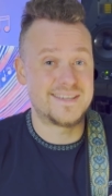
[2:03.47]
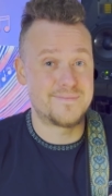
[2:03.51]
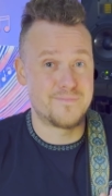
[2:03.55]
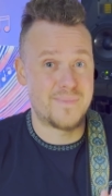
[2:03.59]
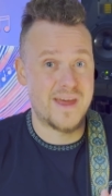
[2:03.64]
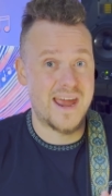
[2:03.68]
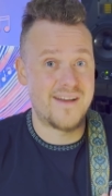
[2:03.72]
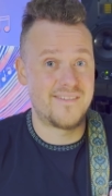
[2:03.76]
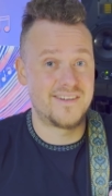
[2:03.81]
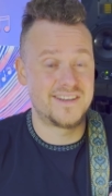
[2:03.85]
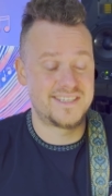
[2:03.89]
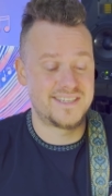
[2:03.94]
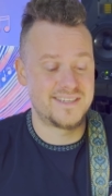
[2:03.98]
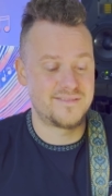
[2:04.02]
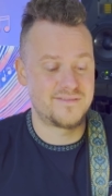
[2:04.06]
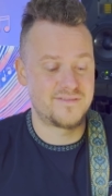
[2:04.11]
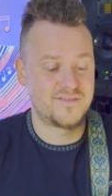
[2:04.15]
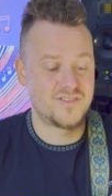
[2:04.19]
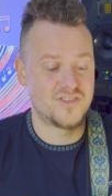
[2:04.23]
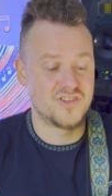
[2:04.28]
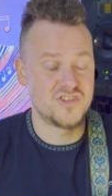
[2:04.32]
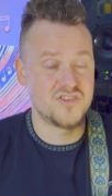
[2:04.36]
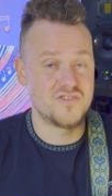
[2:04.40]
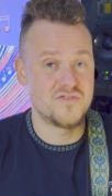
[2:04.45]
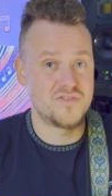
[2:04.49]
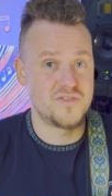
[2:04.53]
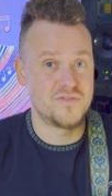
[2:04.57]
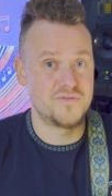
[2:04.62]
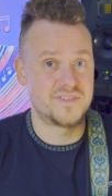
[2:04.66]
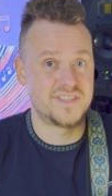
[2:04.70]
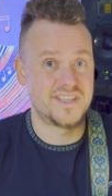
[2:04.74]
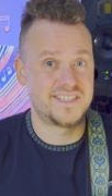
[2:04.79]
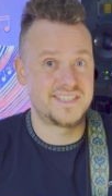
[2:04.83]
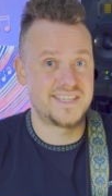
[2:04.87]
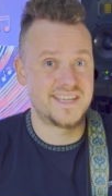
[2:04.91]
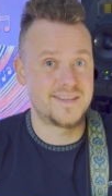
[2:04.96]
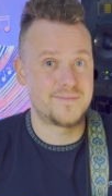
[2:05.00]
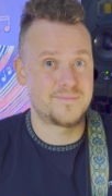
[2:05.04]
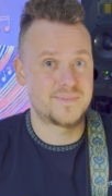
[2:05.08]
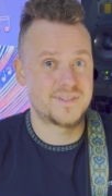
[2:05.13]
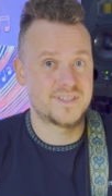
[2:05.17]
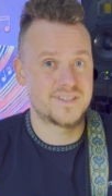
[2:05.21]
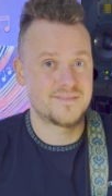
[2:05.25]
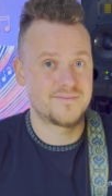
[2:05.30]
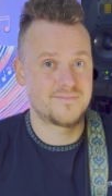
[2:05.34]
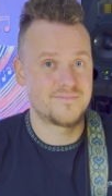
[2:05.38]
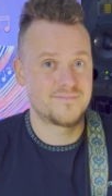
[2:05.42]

imperative that you use the tips.